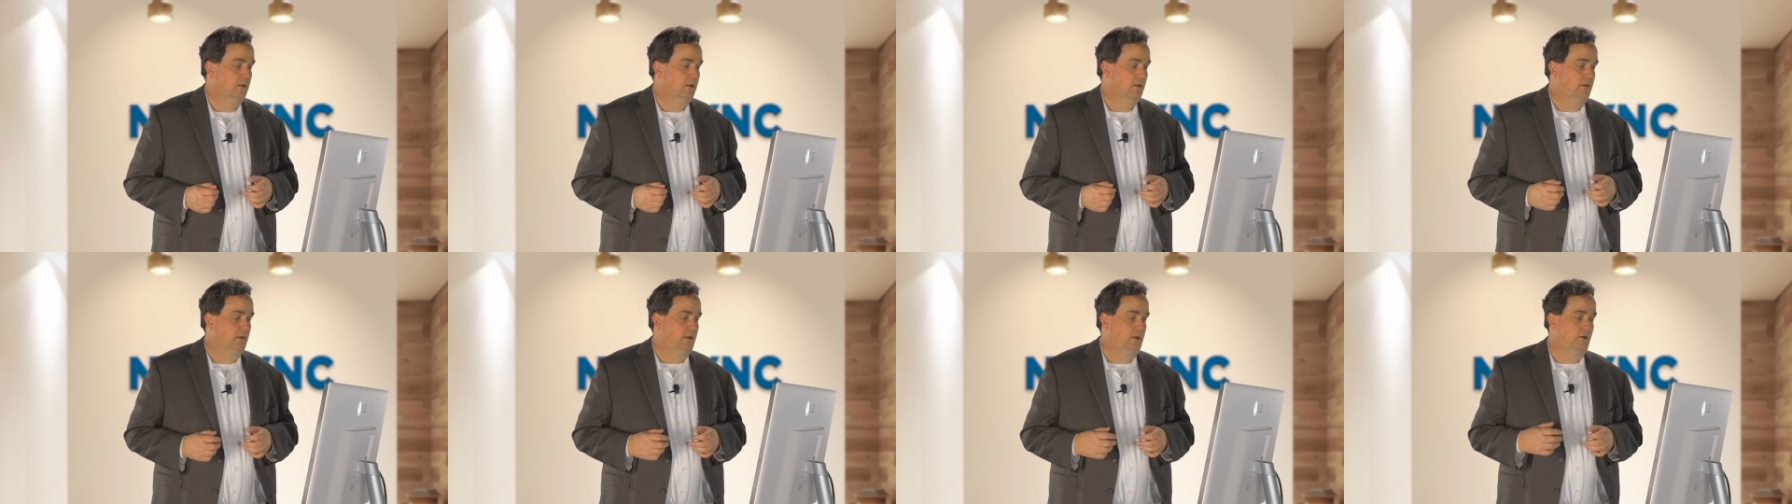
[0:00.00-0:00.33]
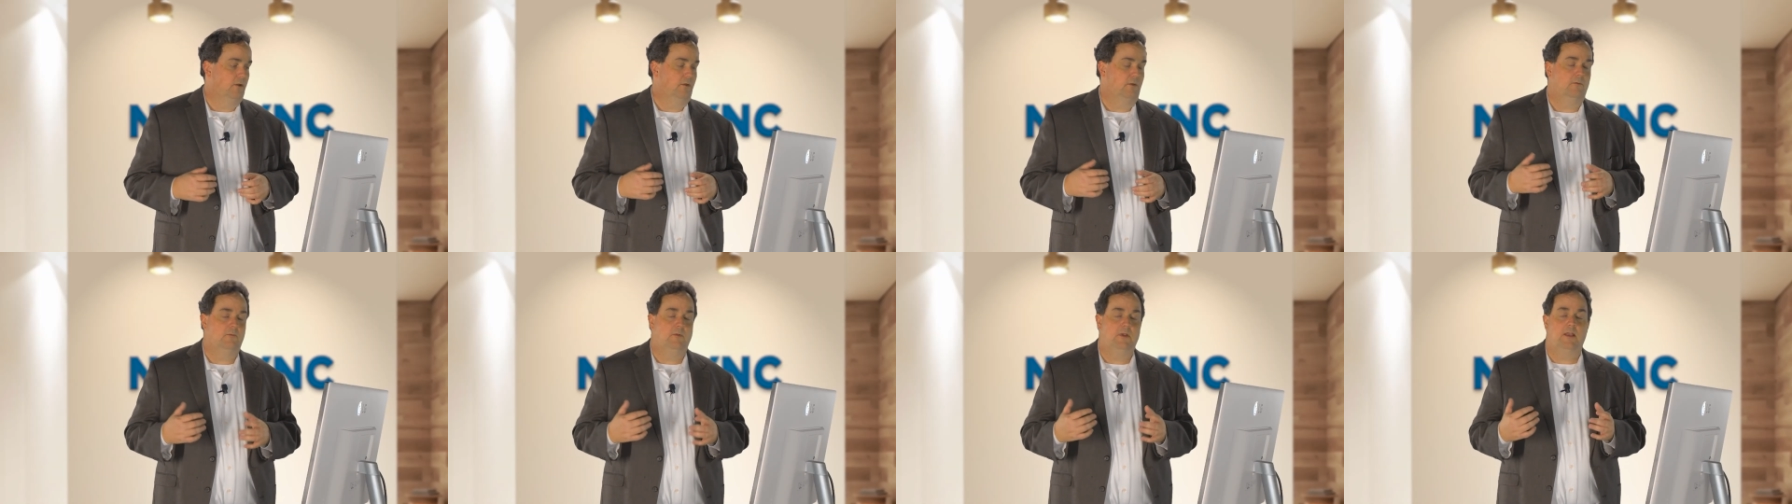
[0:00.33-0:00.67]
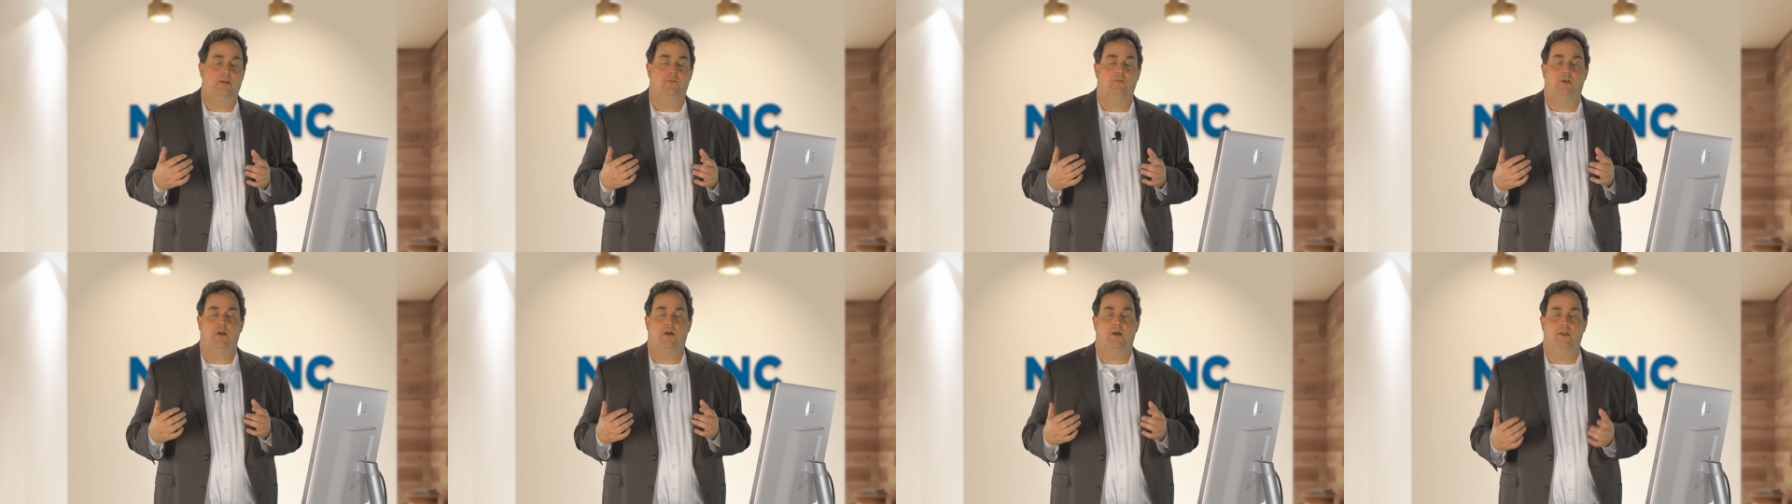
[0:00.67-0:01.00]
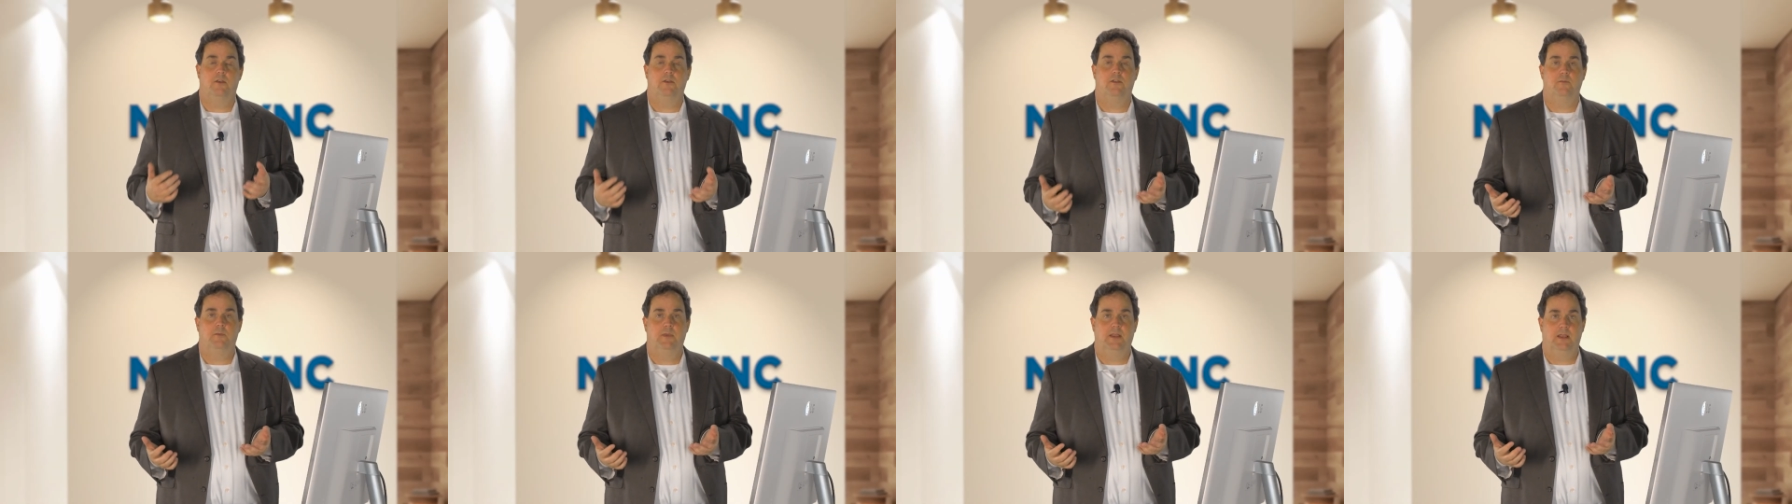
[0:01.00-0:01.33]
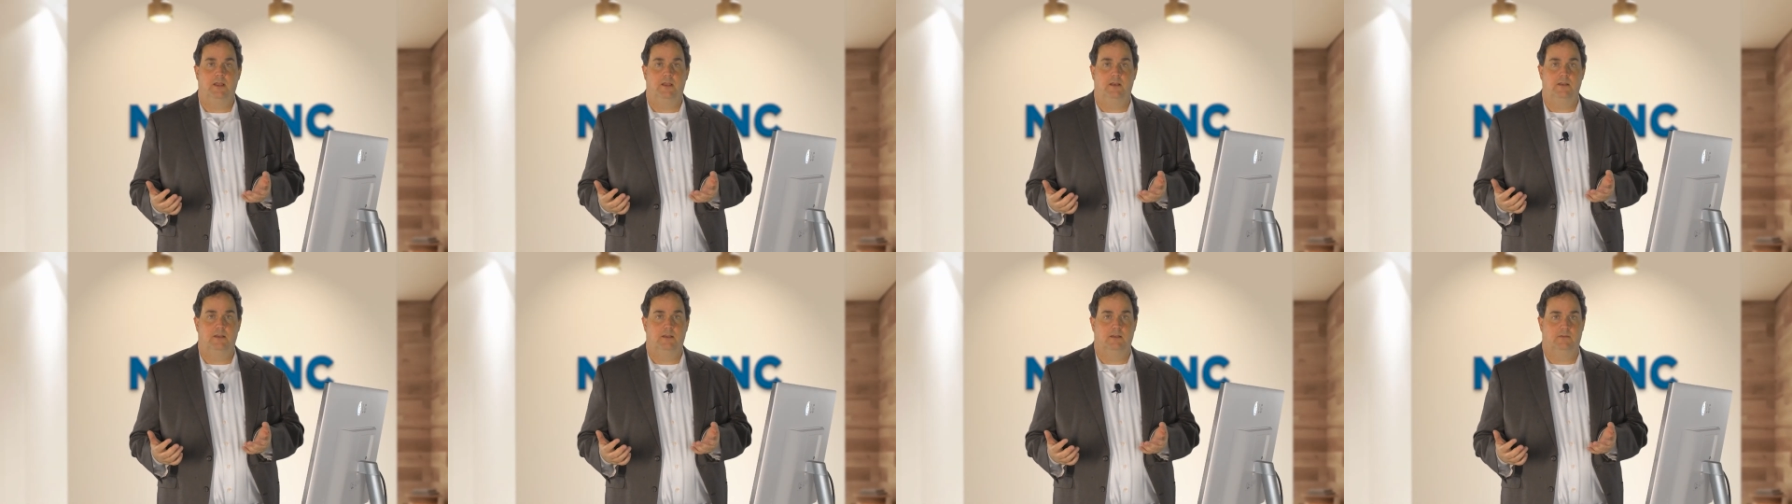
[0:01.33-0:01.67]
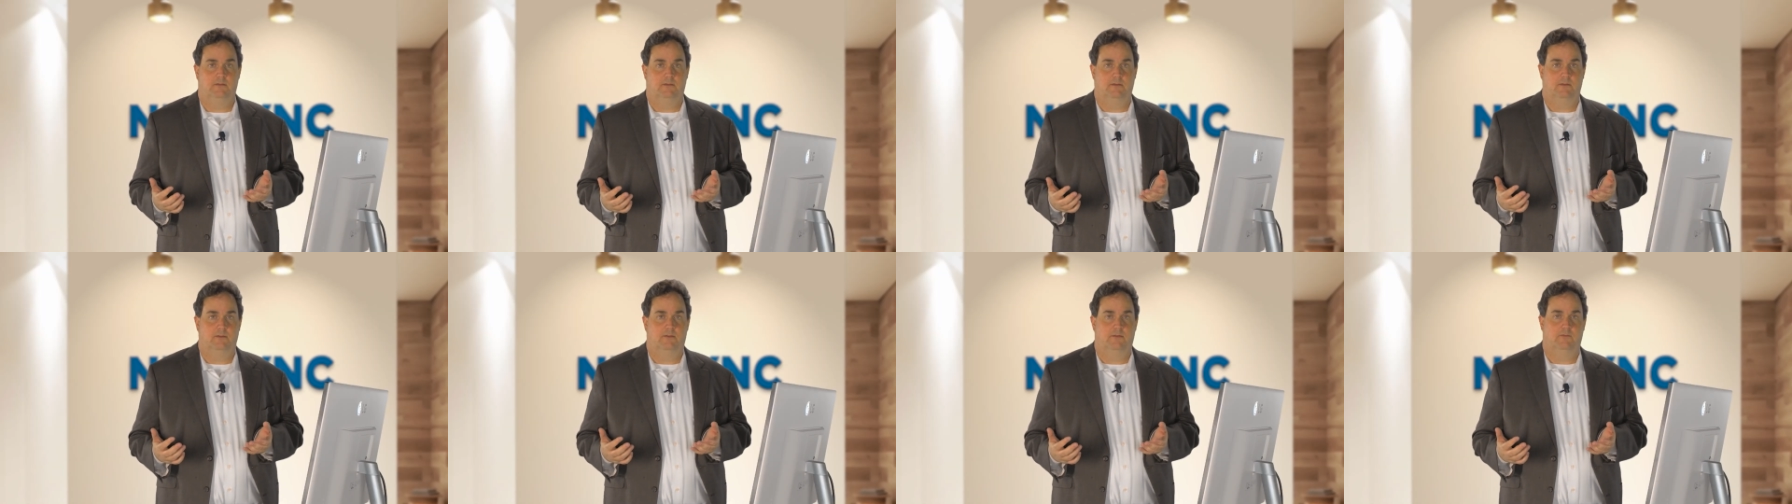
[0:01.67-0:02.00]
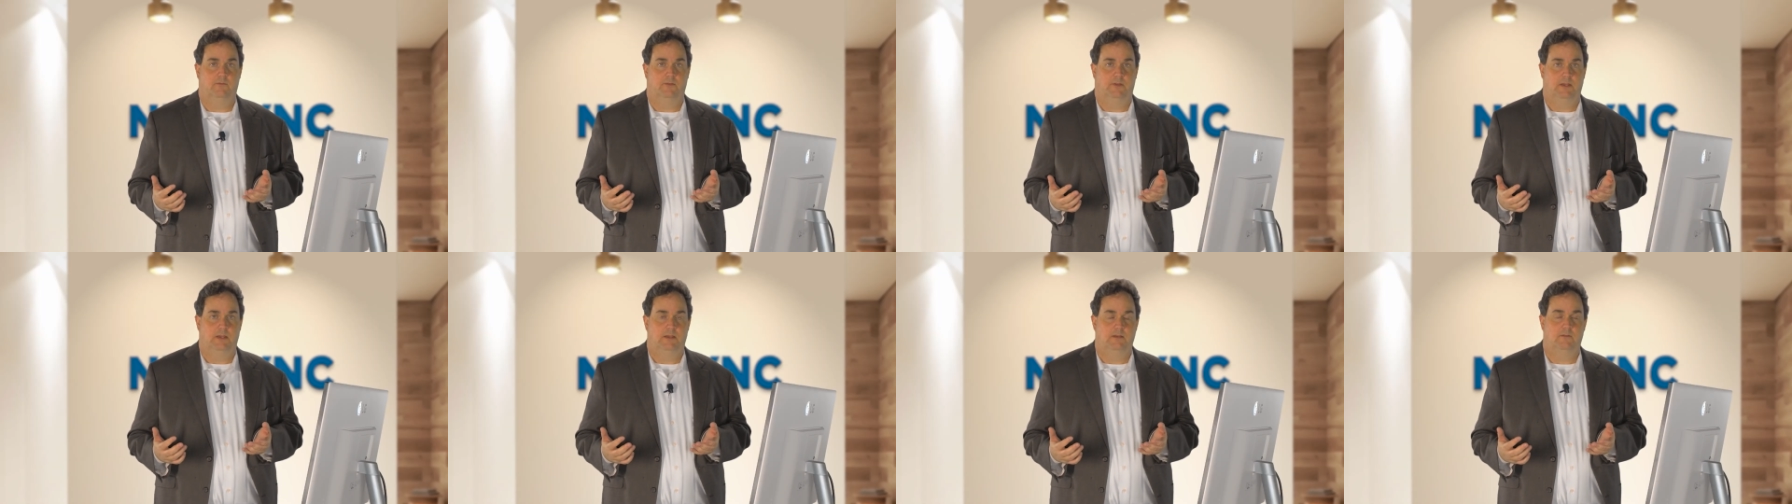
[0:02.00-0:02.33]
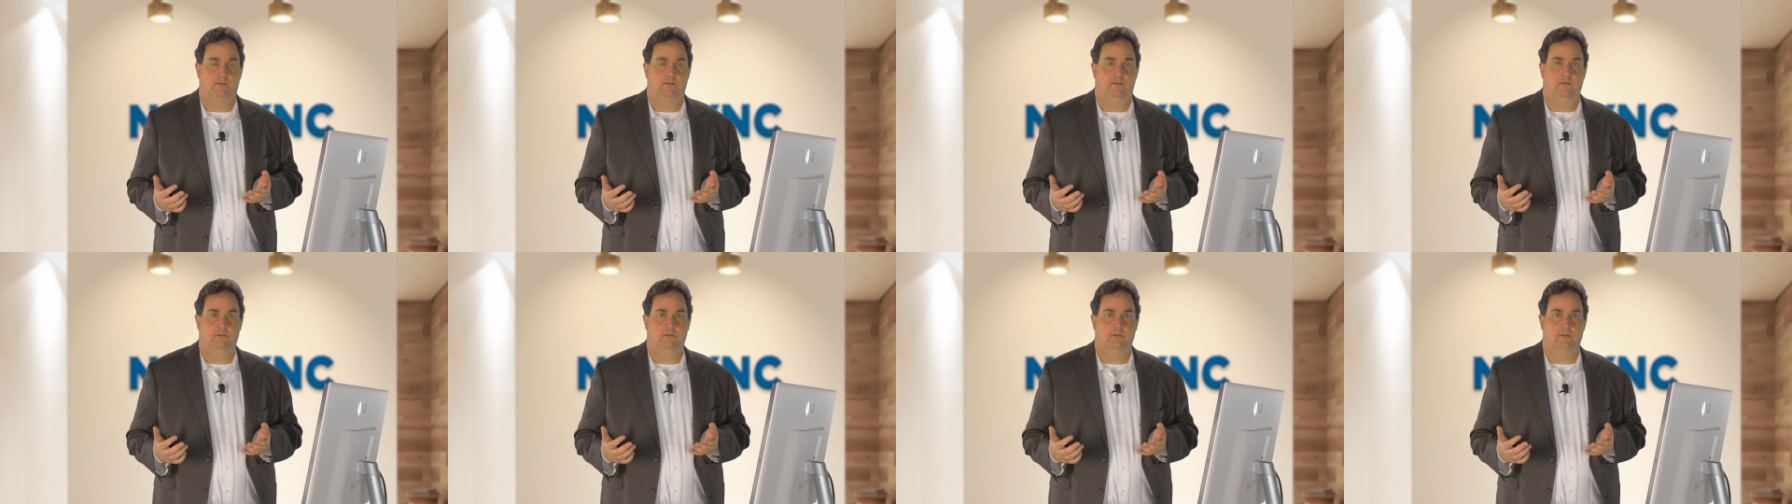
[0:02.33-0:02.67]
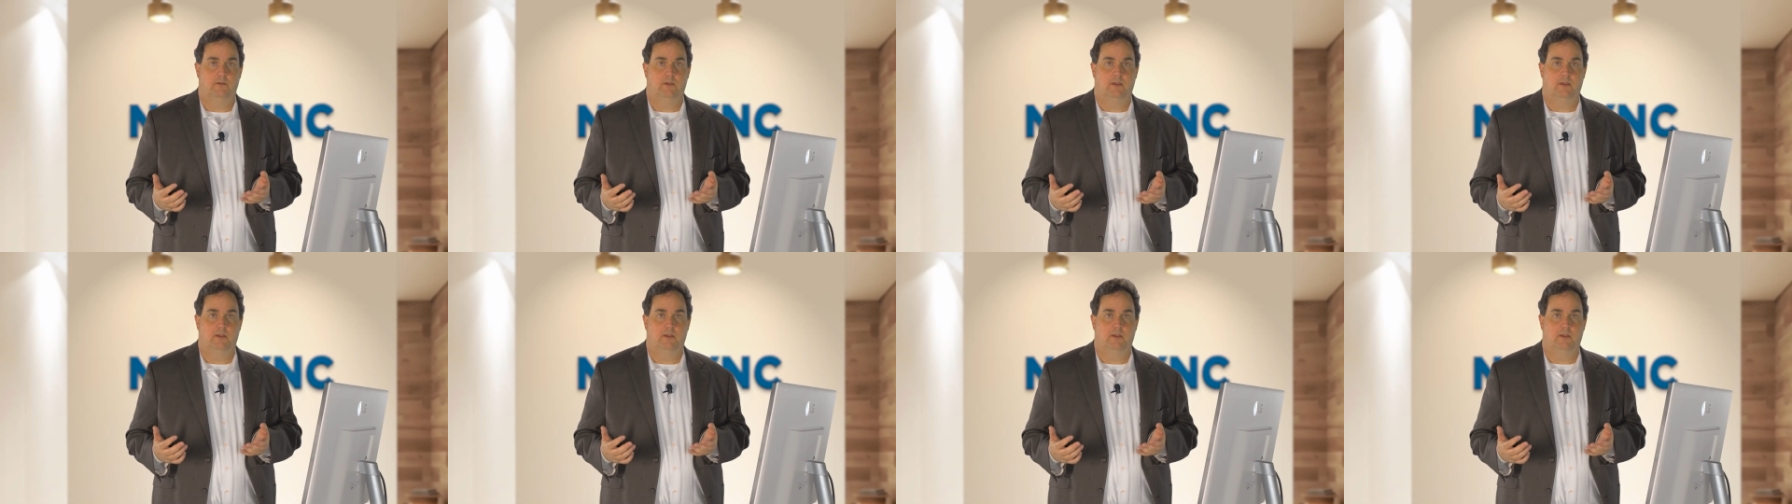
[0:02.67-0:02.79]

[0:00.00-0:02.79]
Now, and then we have on-demand instance fleets,